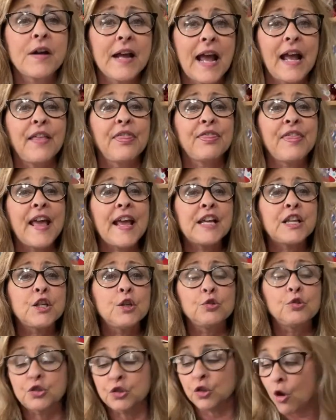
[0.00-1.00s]
Okay, thank
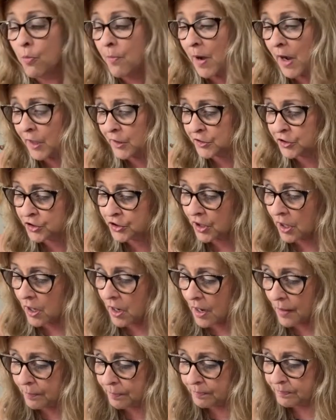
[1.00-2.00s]
you so much,
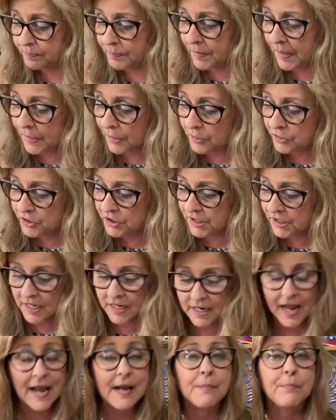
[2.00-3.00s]
uh,
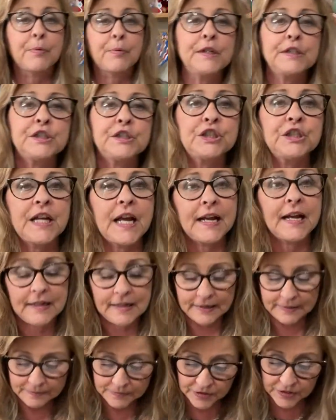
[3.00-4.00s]
Peterson. I appreciate
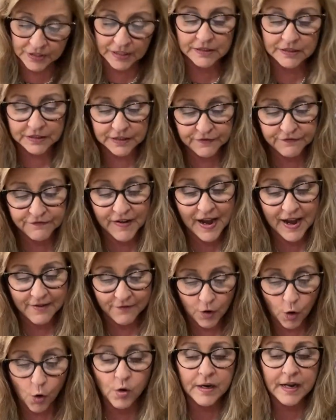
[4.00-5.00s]
it.
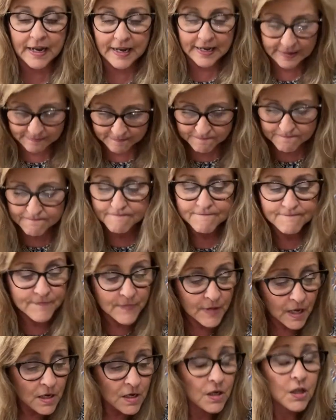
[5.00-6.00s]
65, okay.
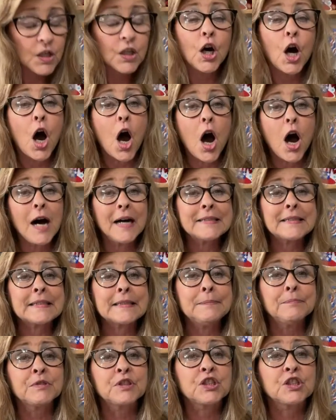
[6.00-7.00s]

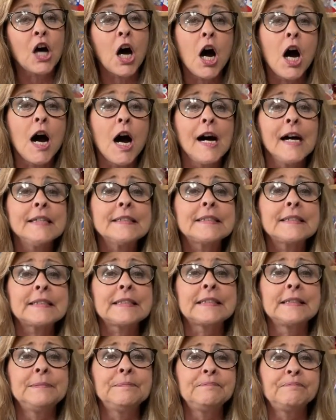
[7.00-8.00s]
Awesome
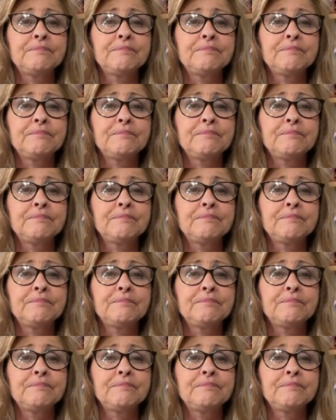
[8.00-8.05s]
sauce.